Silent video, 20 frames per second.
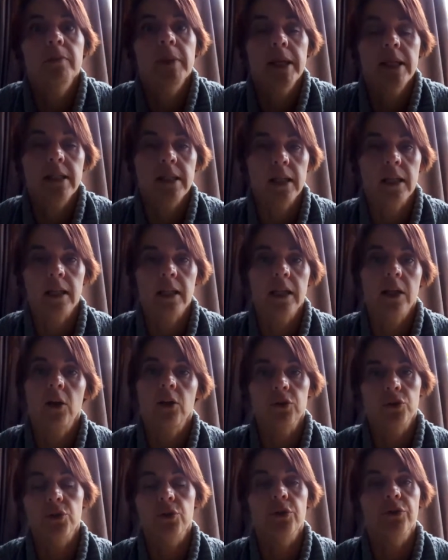basically
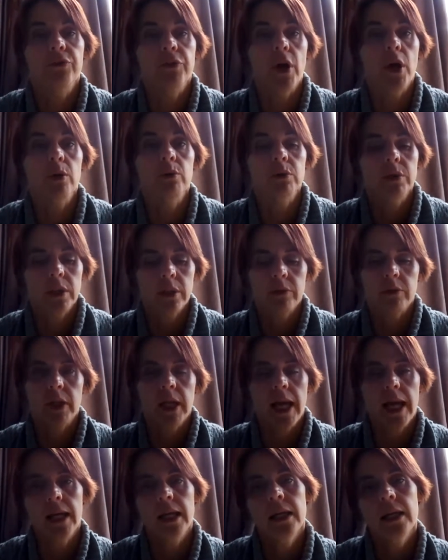on your phone,
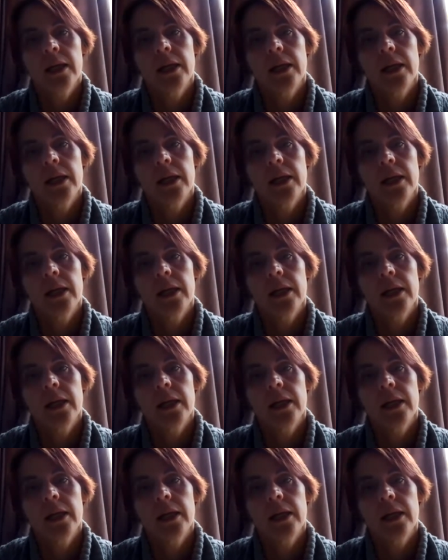okay?